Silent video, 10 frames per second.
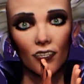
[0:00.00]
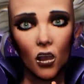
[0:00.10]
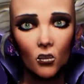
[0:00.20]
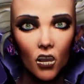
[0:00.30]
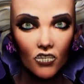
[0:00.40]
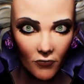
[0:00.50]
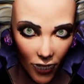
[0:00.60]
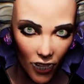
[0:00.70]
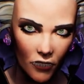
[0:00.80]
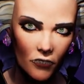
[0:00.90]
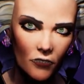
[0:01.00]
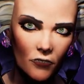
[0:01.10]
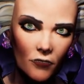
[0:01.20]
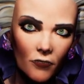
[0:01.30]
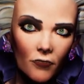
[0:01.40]
that you just met.
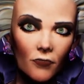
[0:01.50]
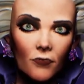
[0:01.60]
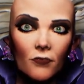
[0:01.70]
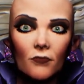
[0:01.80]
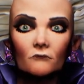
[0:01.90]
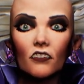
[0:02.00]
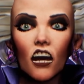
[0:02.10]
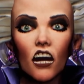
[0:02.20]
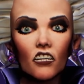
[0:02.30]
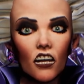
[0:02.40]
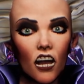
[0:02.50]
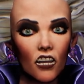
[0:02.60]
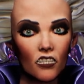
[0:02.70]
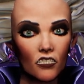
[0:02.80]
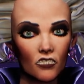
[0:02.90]

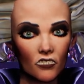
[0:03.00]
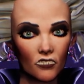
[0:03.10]
Malak.